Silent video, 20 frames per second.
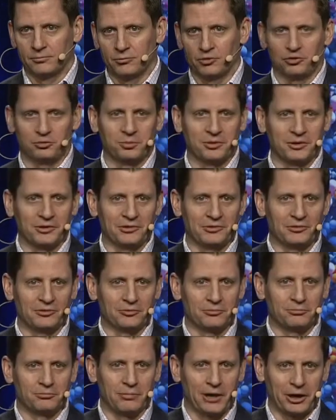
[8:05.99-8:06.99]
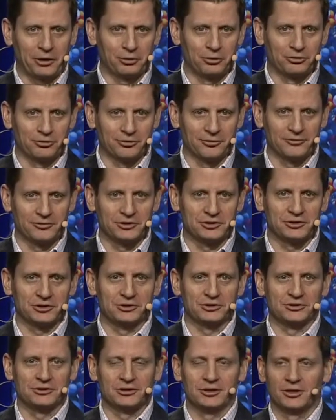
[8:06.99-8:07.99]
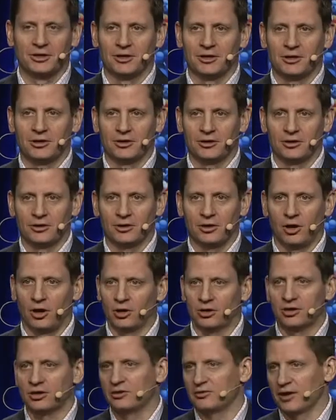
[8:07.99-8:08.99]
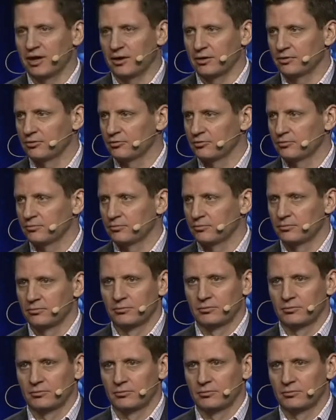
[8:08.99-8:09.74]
which means microservices on containers.